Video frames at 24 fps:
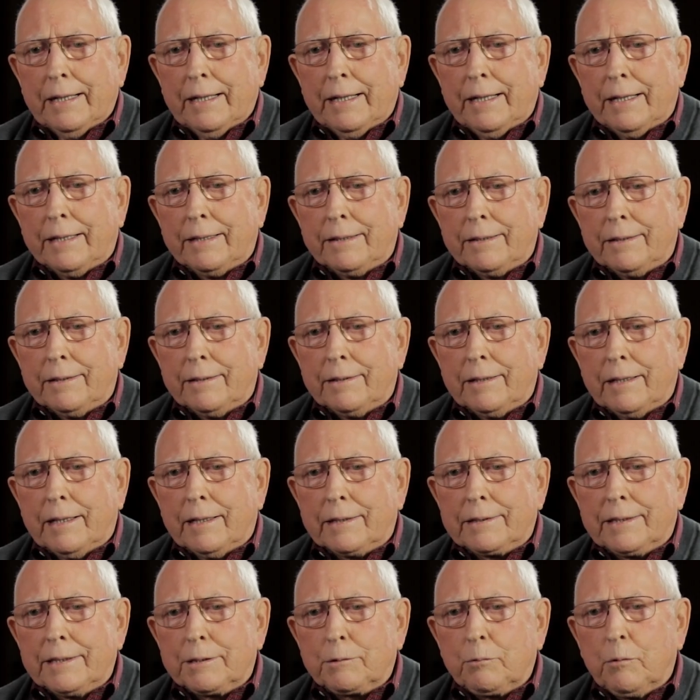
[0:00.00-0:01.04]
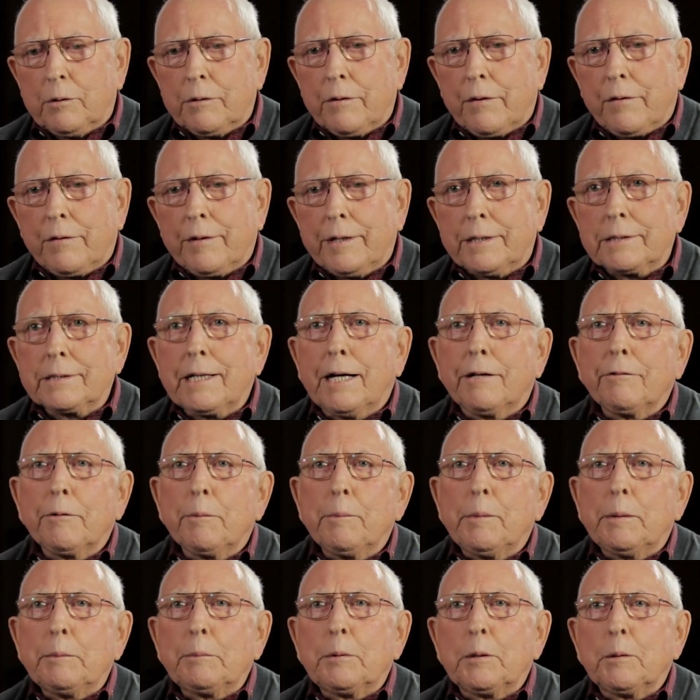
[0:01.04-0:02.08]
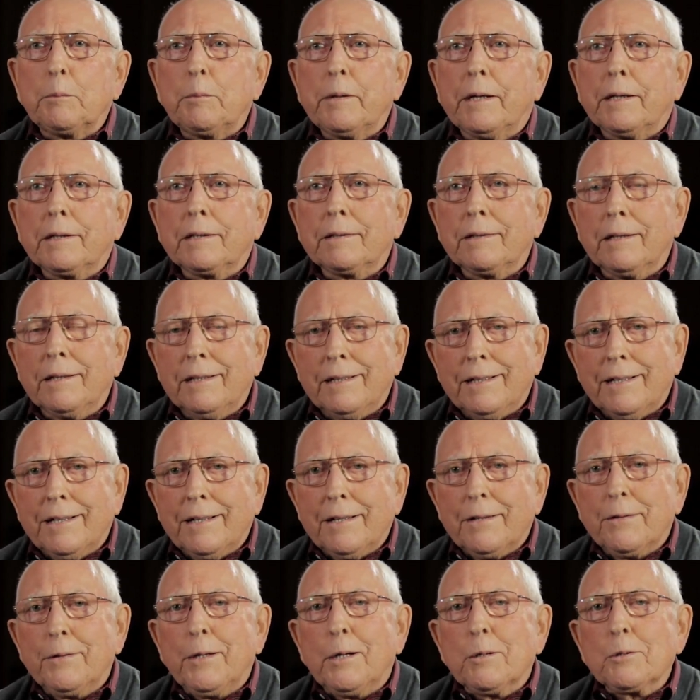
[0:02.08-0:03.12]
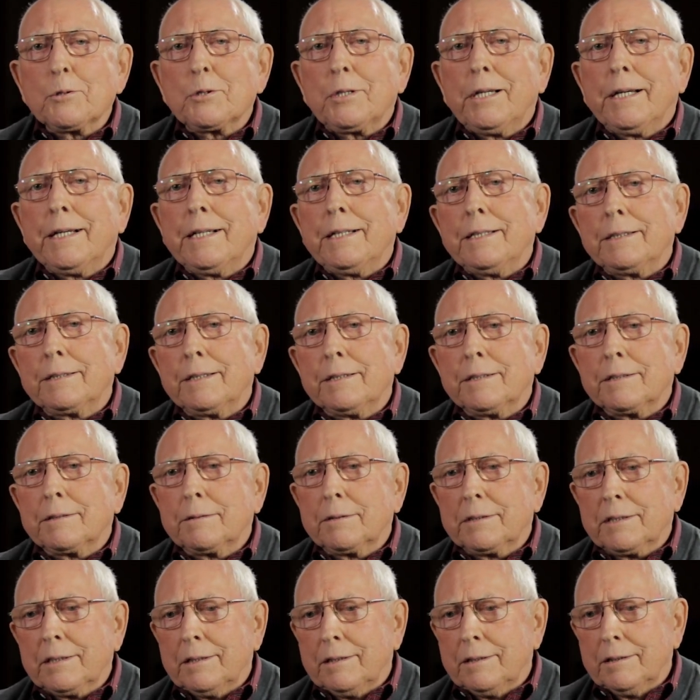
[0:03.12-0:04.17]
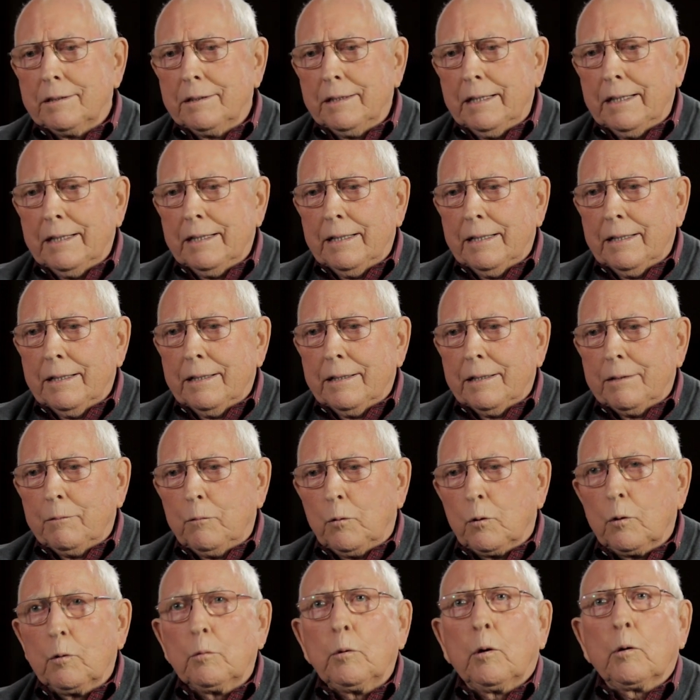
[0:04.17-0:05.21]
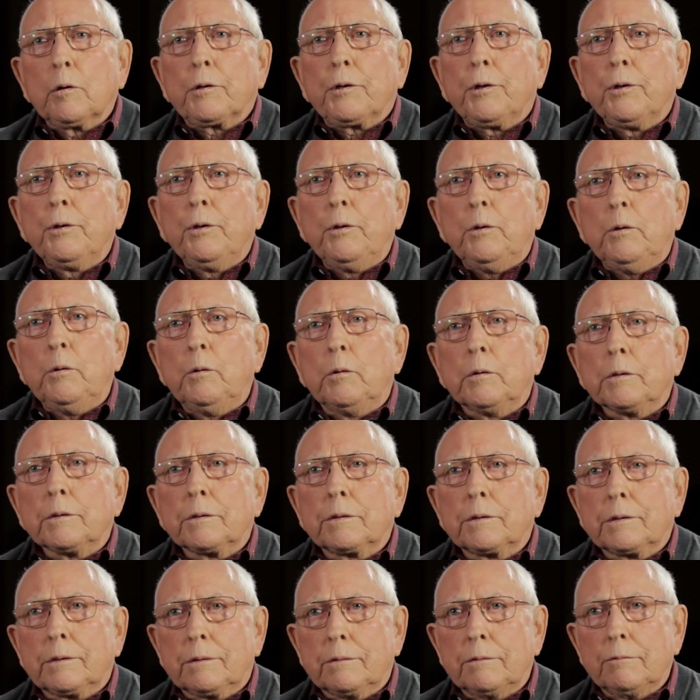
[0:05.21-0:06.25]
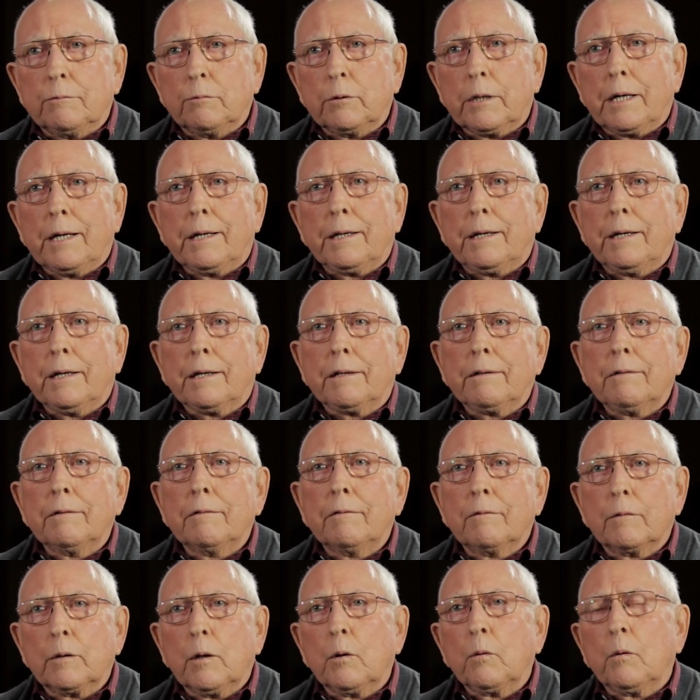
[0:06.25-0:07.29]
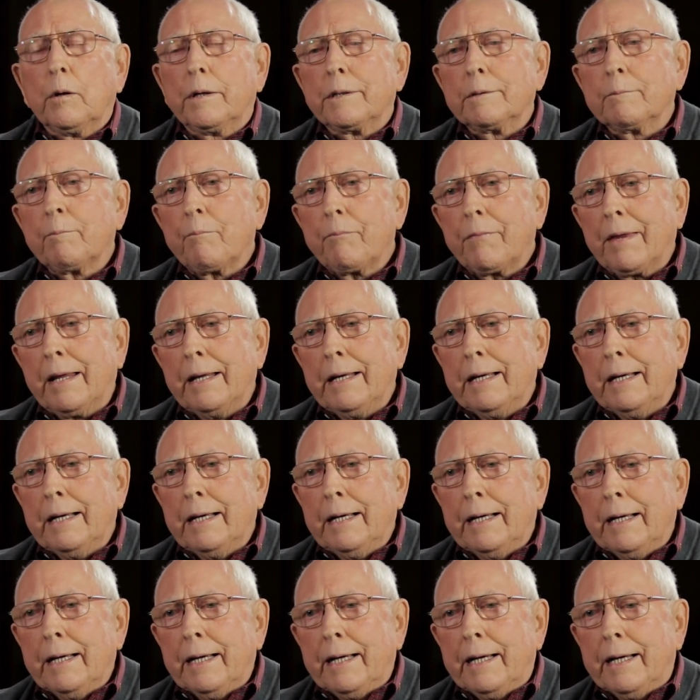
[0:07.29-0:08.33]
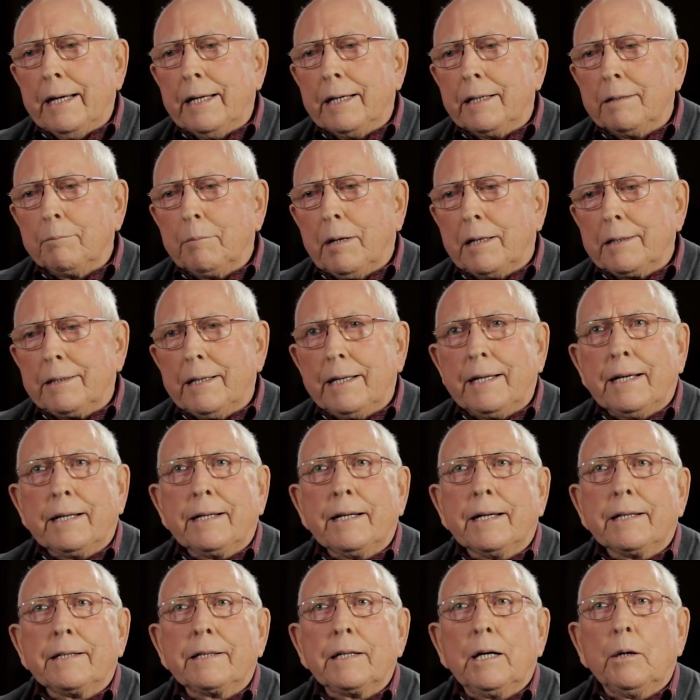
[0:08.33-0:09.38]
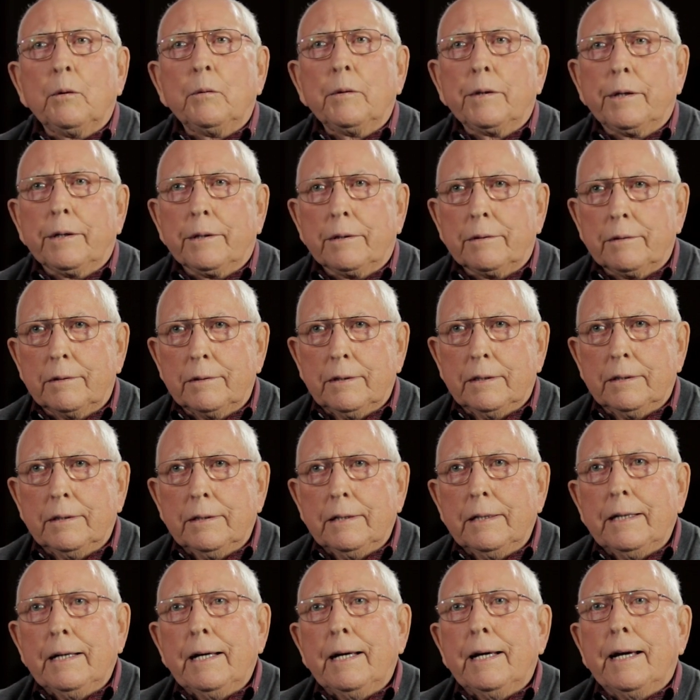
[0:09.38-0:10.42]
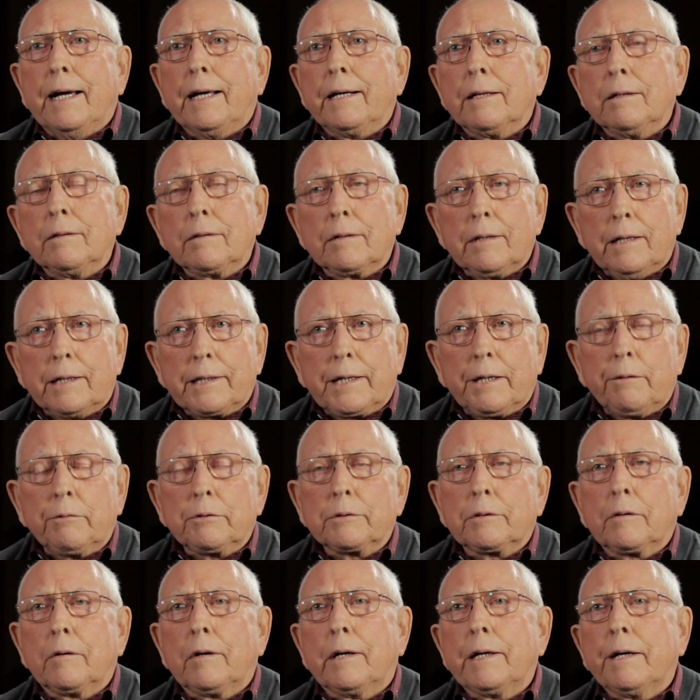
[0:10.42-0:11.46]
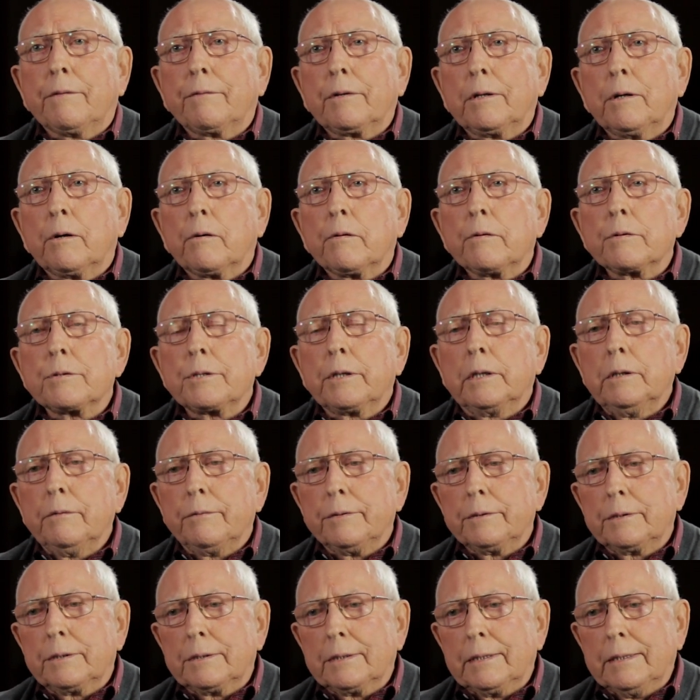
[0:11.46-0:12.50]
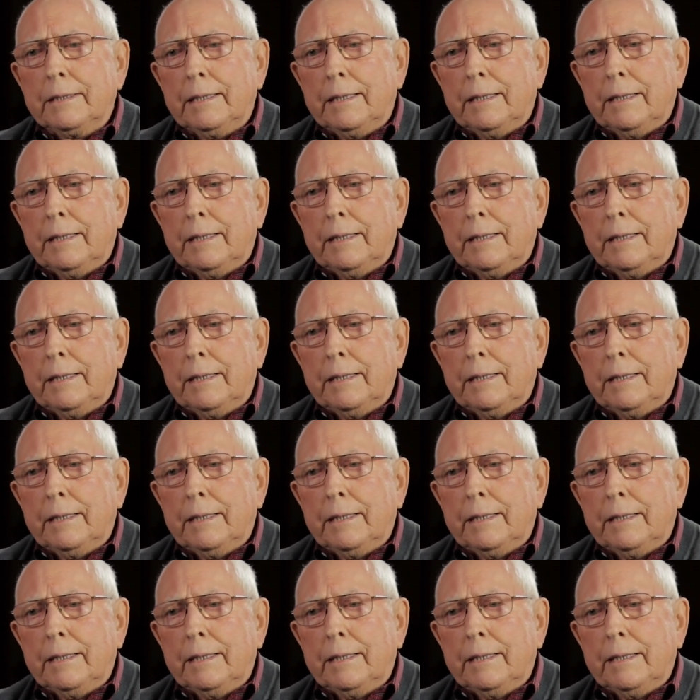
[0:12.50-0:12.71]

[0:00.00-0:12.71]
And I guess one of the things I remember about those days is World War II was really getting rolling, and my dad had to go in and looked like he was going to have to go to the service.